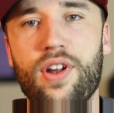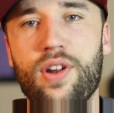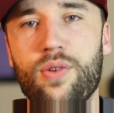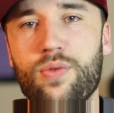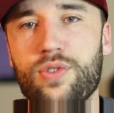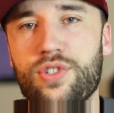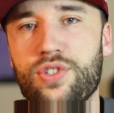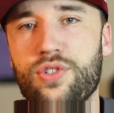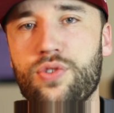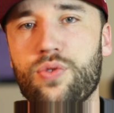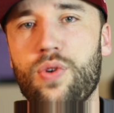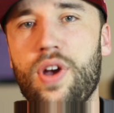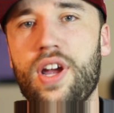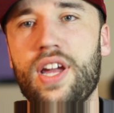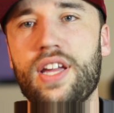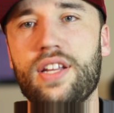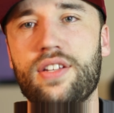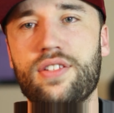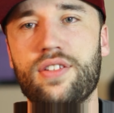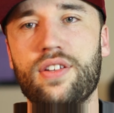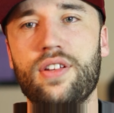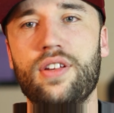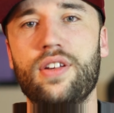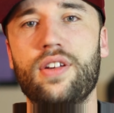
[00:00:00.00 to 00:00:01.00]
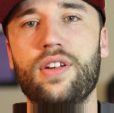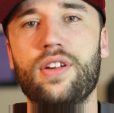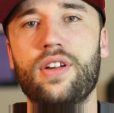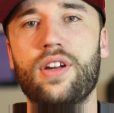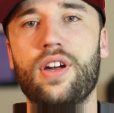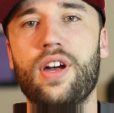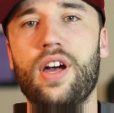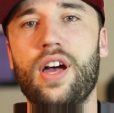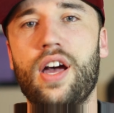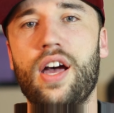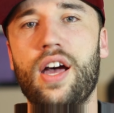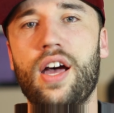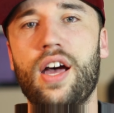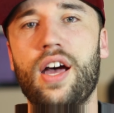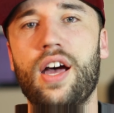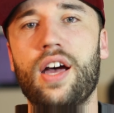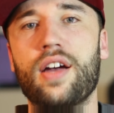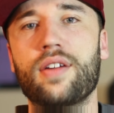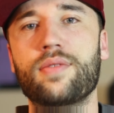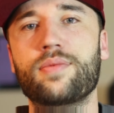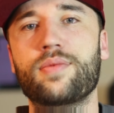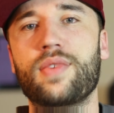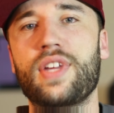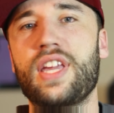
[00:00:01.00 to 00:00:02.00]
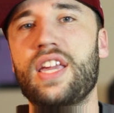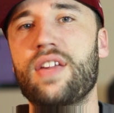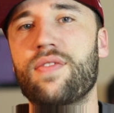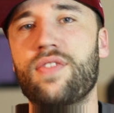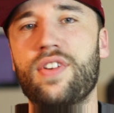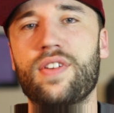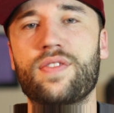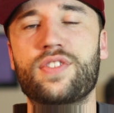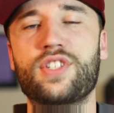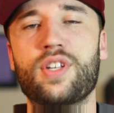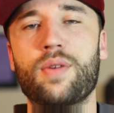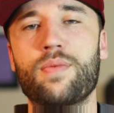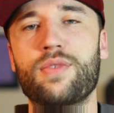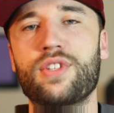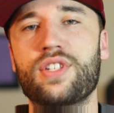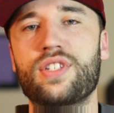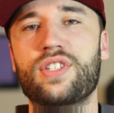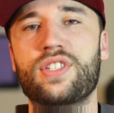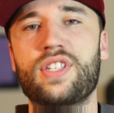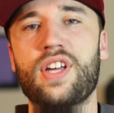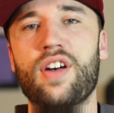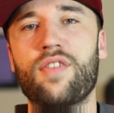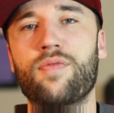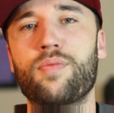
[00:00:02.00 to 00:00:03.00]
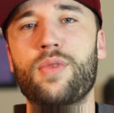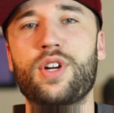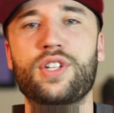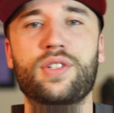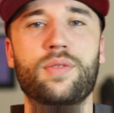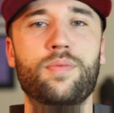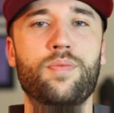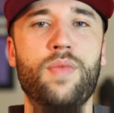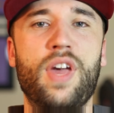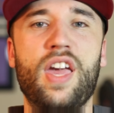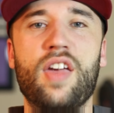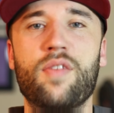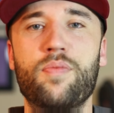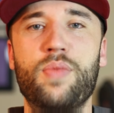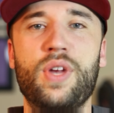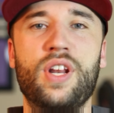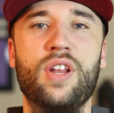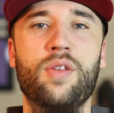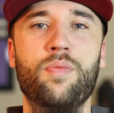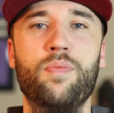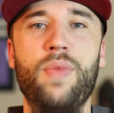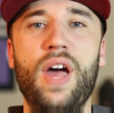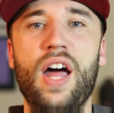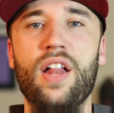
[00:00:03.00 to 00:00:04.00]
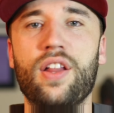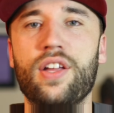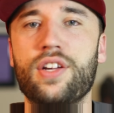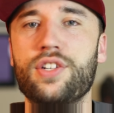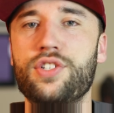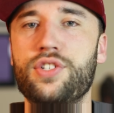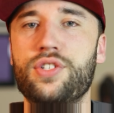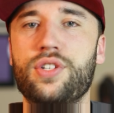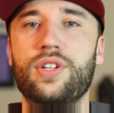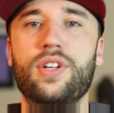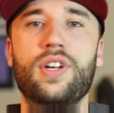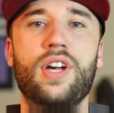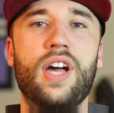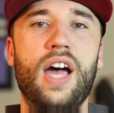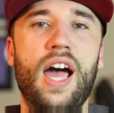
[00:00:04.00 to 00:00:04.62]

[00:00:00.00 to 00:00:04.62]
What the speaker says: it was great. Even if some of the stuff may have been embellished,